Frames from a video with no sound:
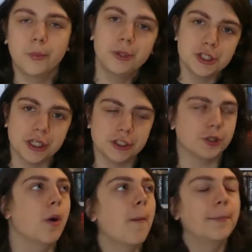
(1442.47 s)
What you gonna
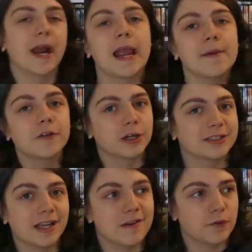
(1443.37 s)
do? But I am very
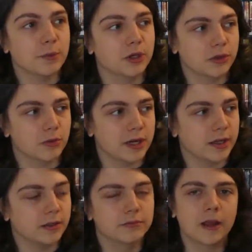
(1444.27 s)
excited for book
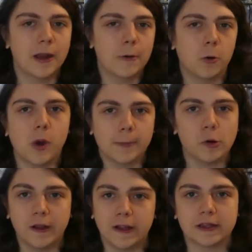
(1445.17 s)
3. I don't know why I'm
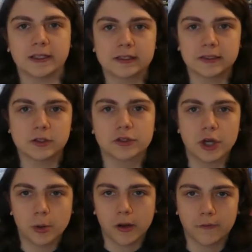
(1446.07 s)
going with this because there's
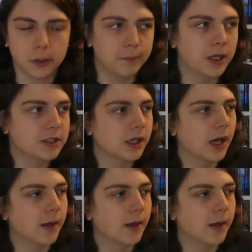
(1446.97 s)
no cover, but